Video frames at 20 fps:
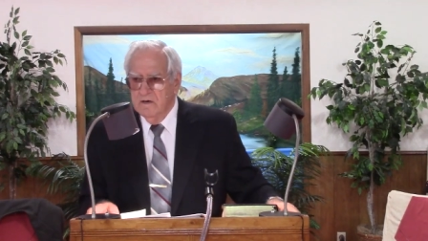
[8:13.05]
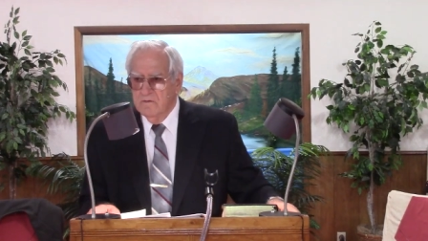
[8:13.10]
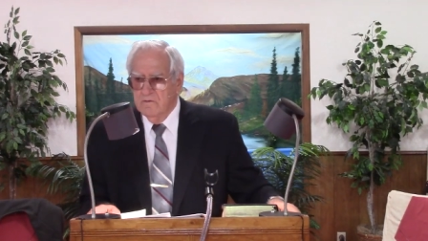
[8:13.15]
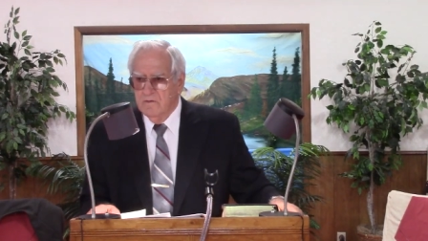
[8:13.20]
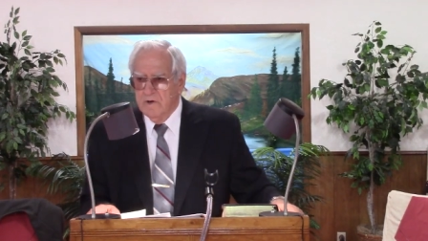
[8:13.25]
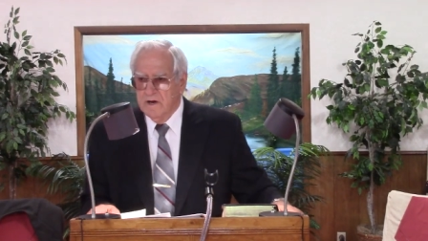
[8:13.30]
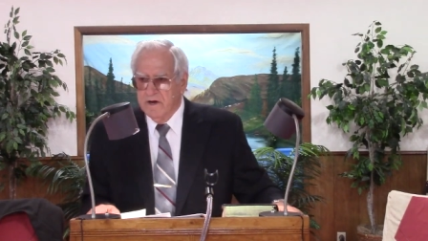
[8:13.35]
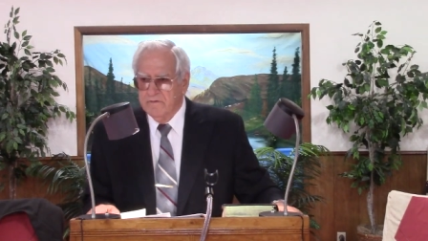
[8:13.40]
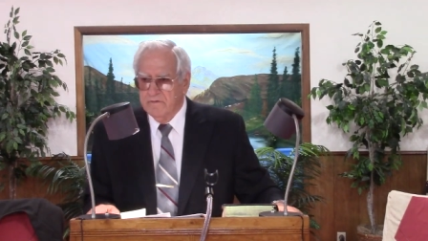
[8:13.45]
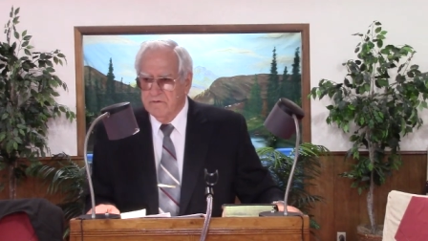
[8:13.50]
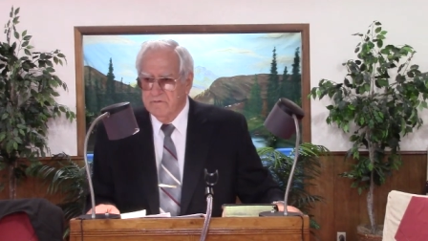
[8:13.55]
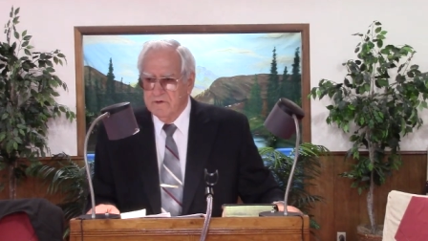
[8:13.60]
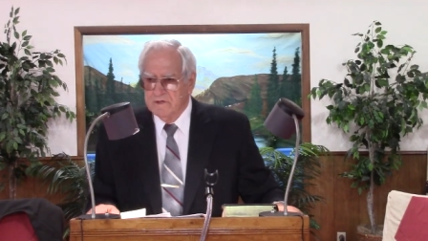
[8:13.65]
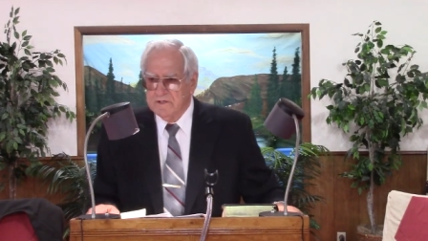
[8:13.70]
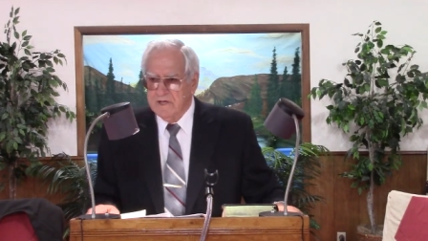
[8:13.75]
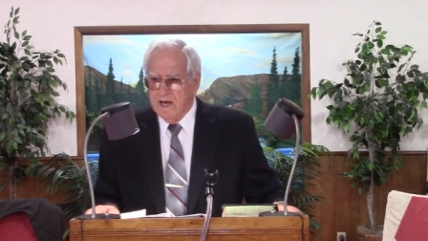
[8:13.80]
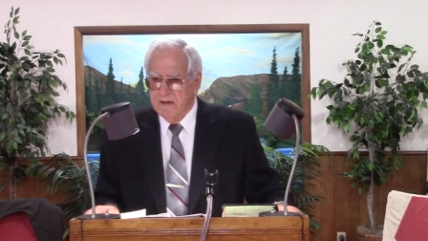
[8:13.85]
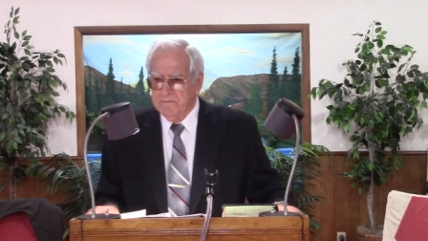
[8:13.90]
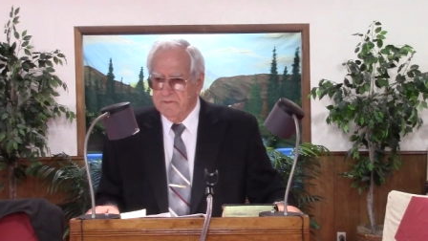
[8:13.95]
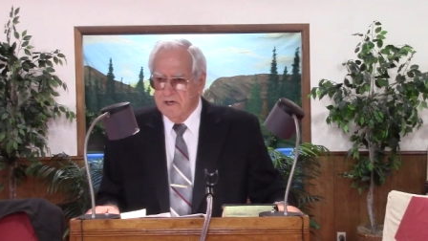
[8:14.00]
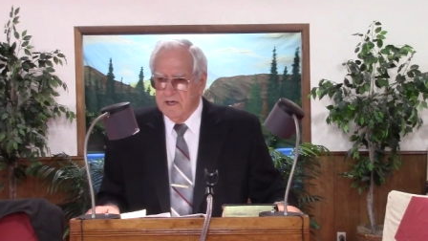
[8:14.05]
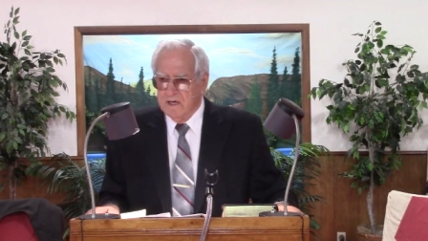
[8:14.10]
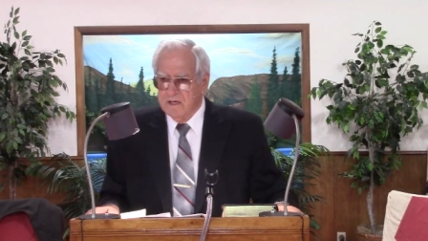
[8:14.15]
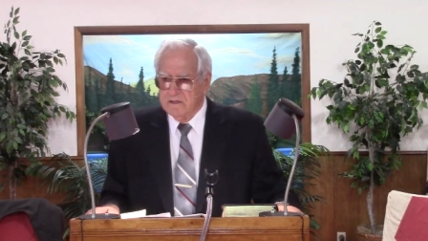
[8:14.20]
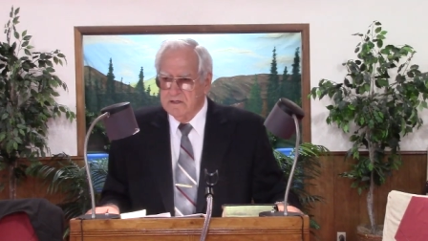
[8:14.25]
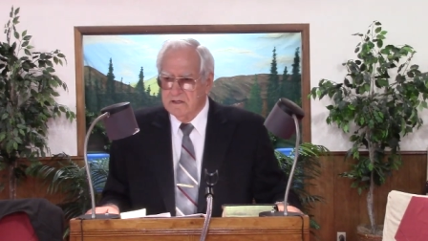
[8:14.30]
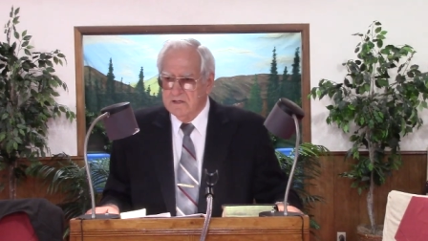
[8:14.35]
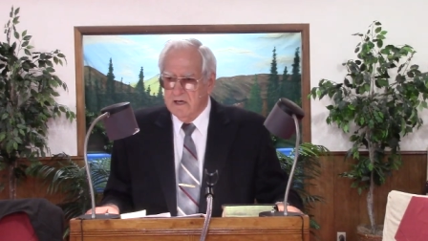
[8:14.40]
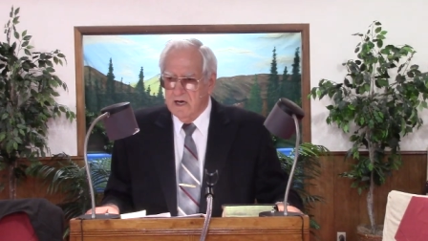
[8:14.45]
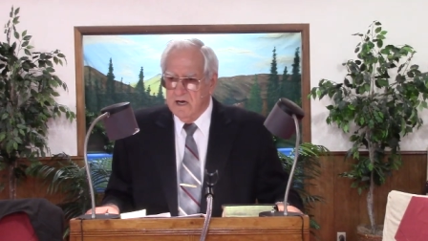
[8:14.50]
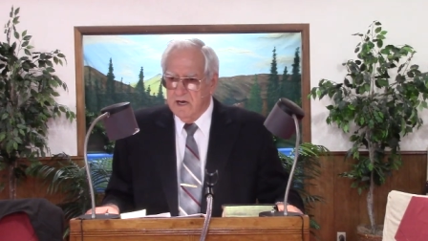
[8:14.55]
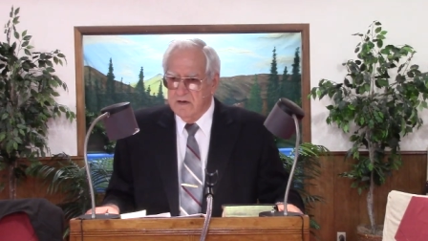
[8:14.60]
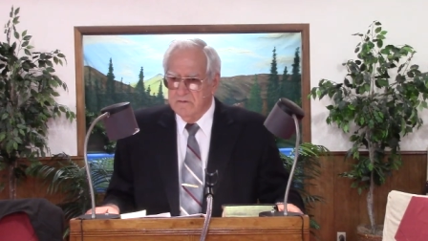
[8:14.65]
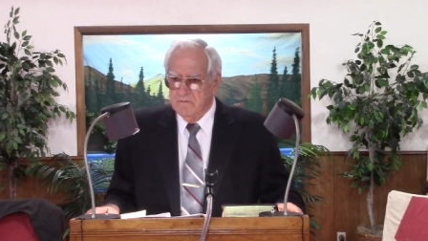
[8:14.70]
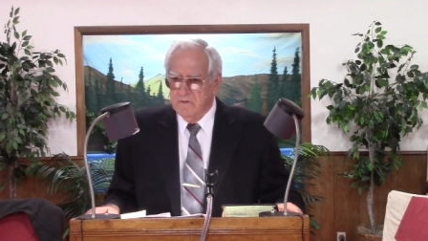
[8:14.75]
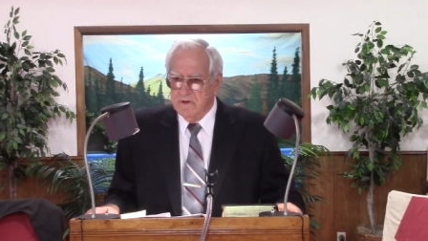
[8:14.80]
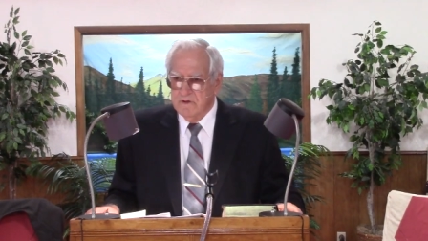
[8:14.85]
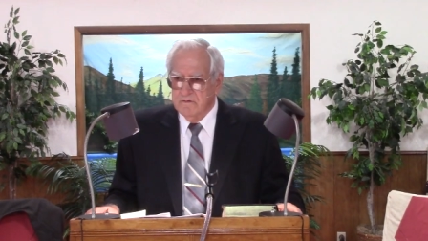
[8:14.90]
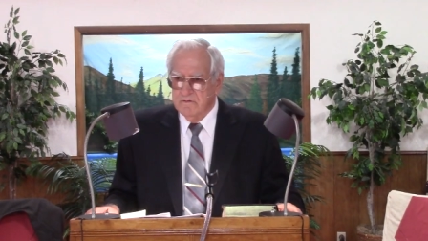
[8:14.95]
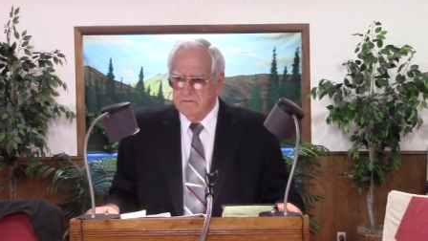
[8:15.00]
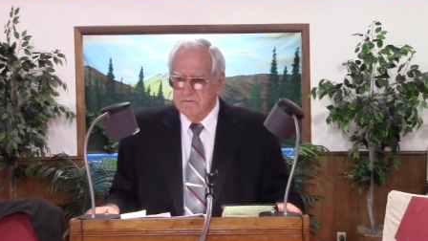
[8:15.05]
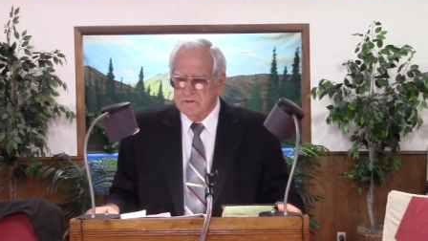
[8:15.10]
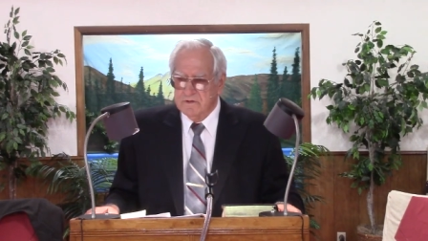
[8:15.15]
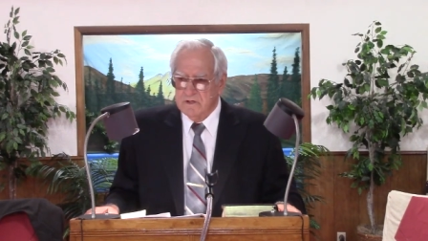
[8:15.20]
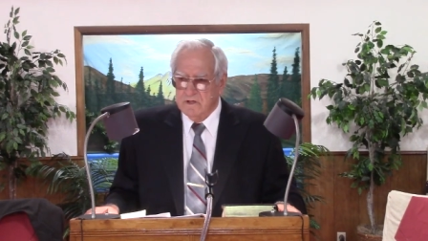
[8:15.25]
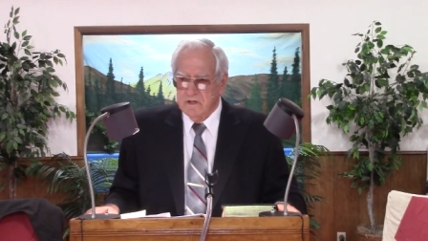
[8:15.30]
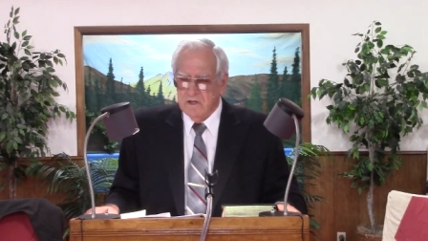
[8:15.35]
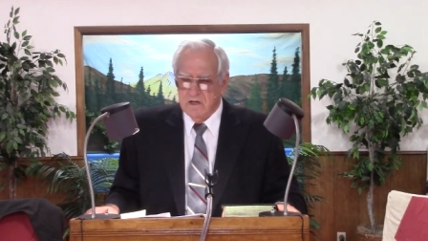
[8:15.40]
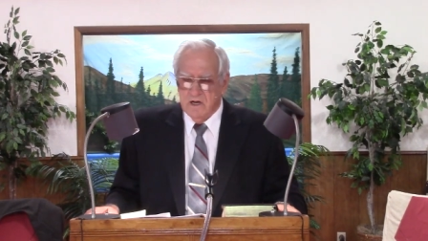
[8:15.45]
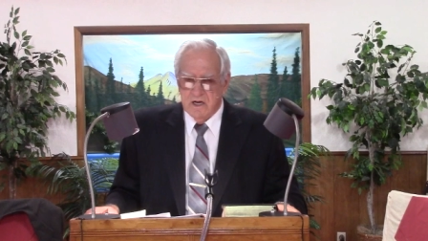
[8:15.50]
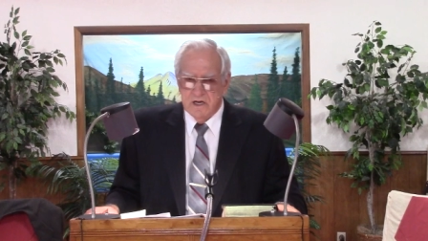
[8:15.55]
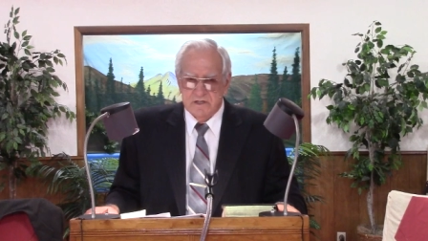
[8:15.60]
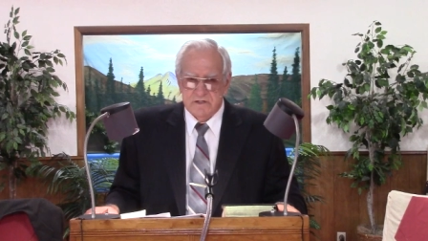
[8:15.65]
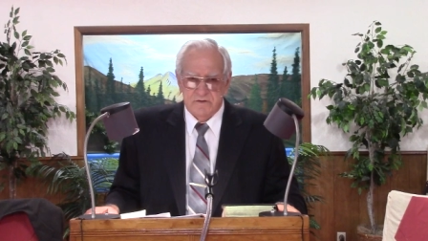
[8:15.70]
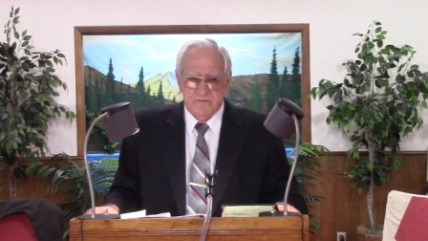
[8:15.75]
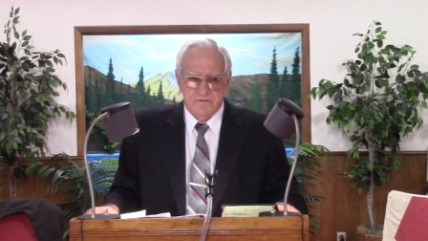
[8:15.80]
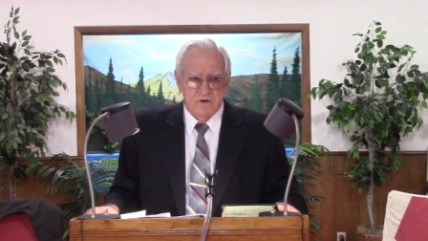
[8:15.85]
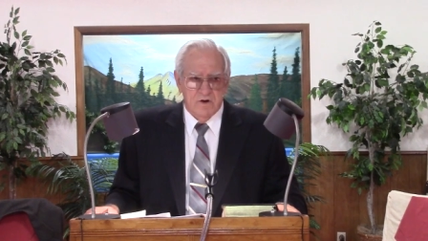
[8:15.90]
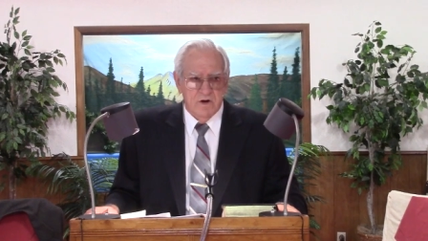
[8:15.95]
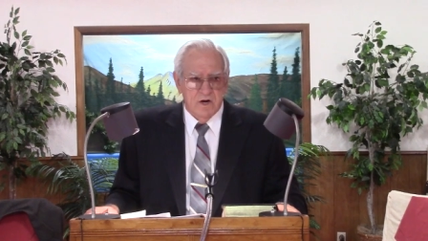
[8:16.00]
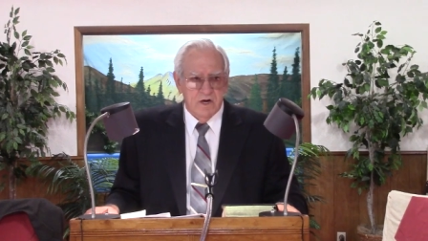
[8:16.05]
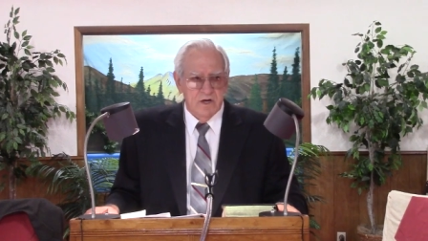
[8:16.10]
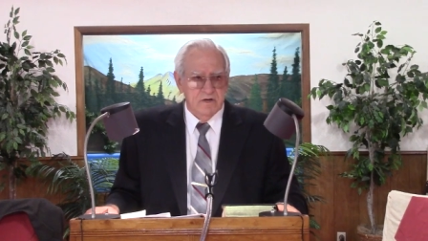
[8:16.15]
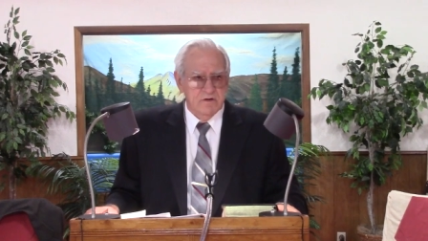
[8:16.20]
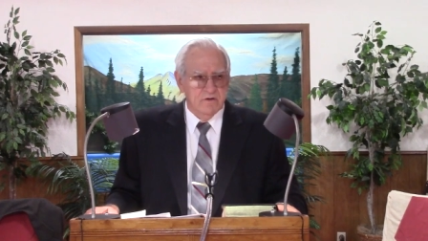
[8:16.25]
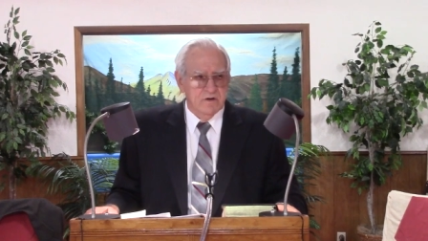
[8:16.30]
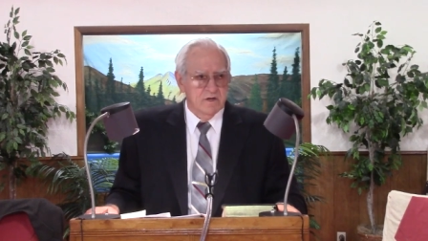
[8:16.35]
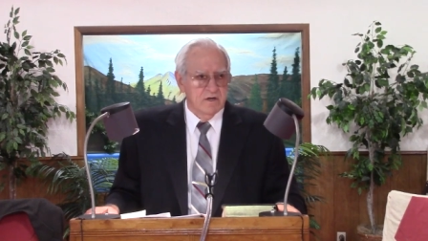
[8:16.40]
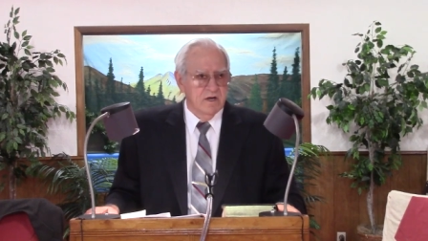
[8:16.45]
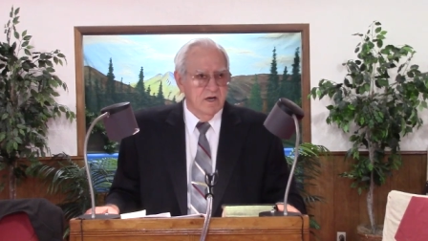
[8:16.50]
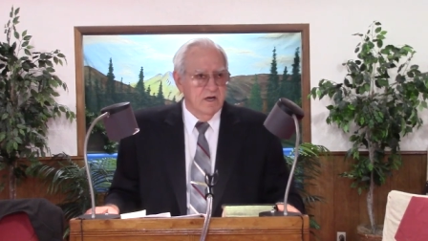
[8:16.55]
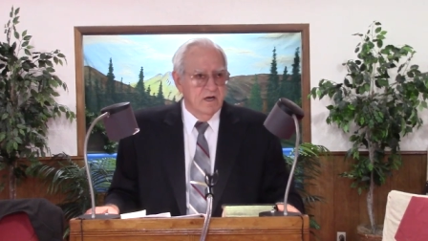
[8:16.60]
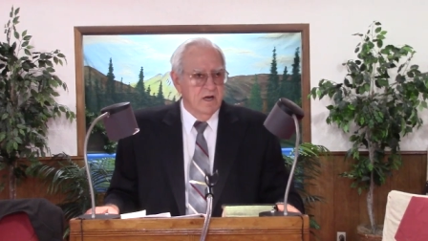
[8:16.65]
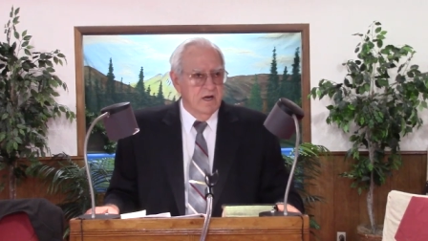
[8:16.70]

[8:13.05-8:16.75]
whatever was happening at the time, whether it was the laws of God or